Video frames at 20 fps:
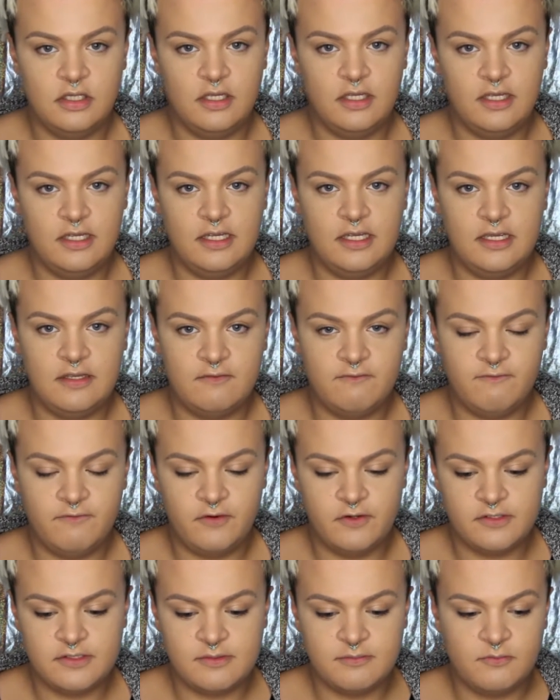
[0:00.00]
And
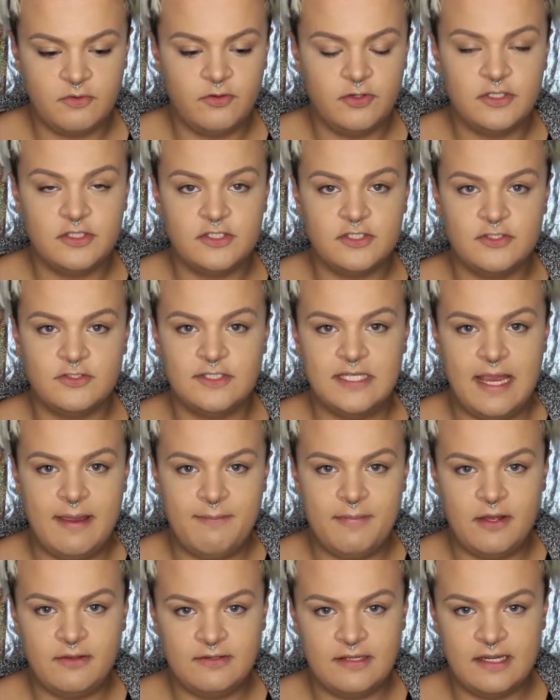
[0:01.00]
first I'm going to
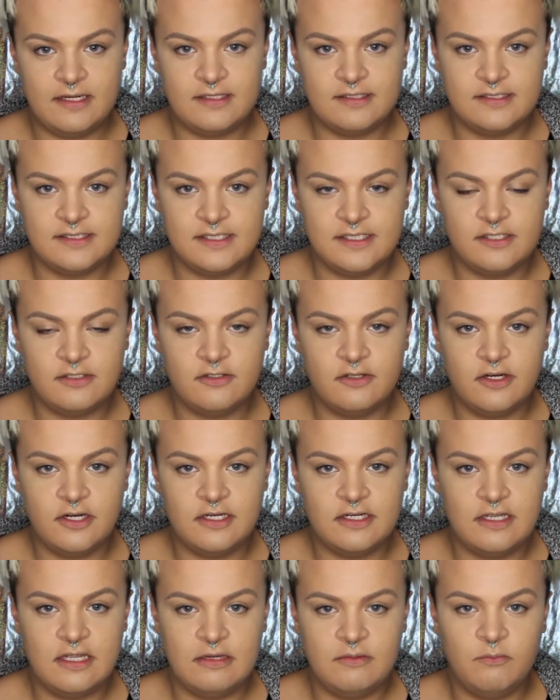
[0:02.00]
tap out that concealer,
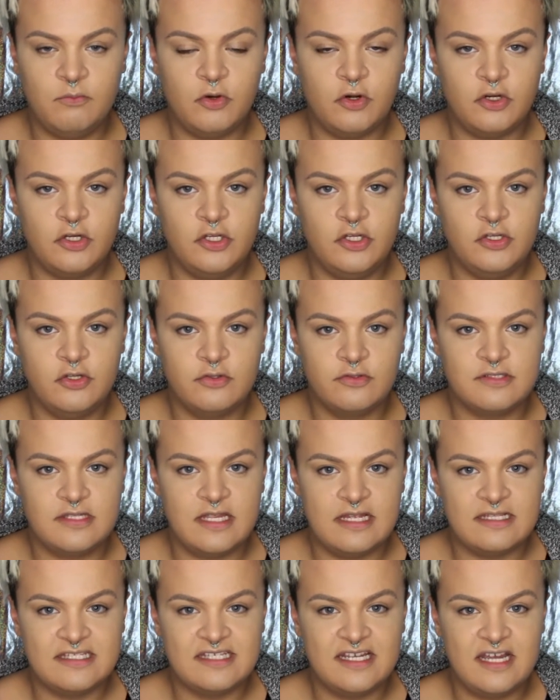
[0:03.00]
and then we're going to use
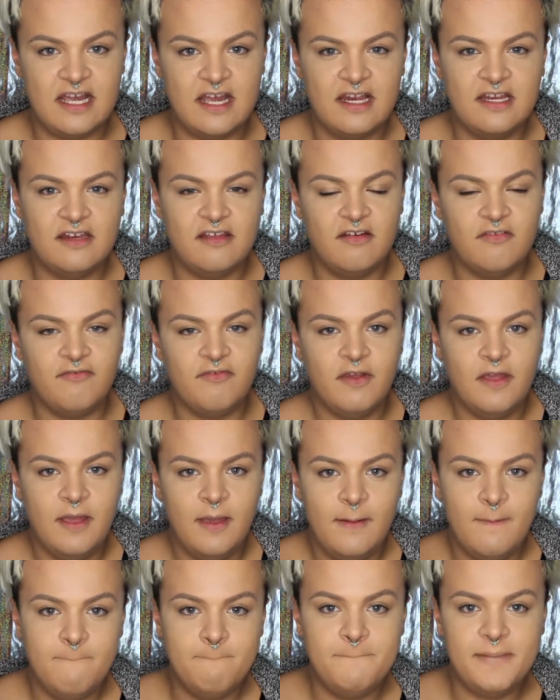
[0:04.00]
that to kind of
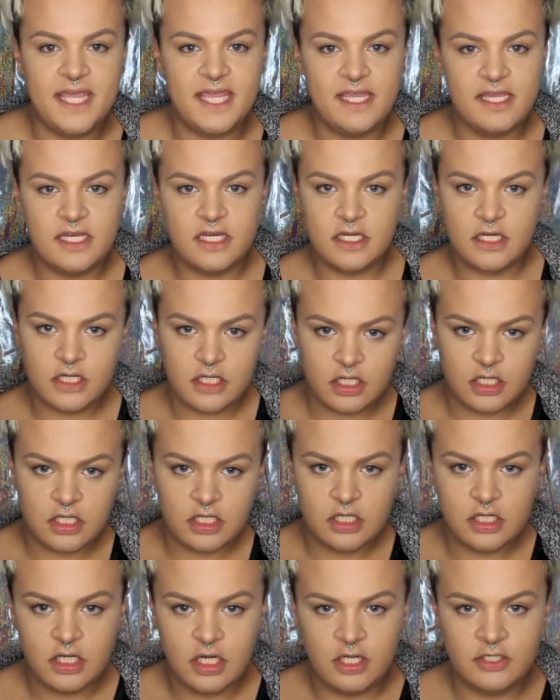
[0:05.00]
bake
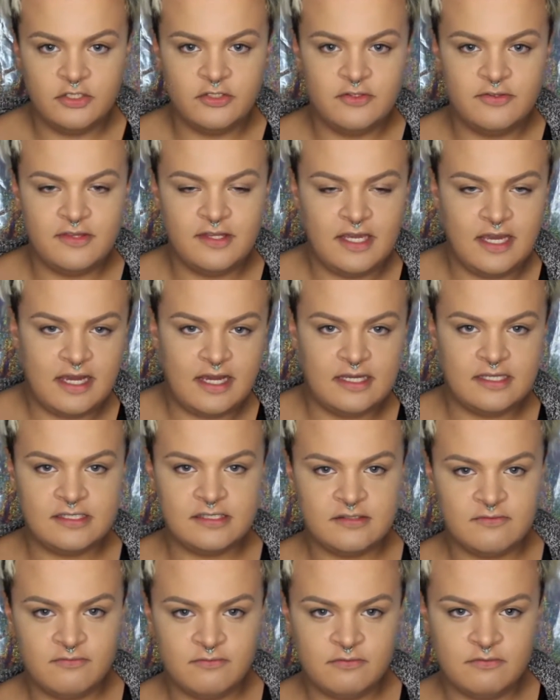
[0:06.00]
under the
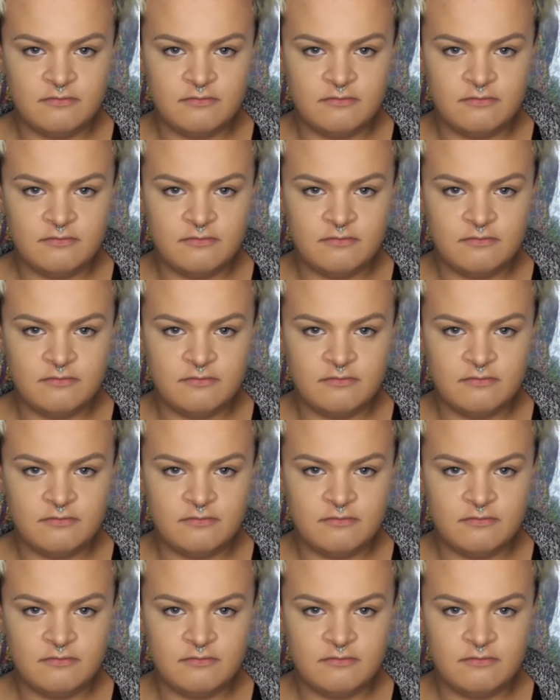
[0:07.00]
eyes.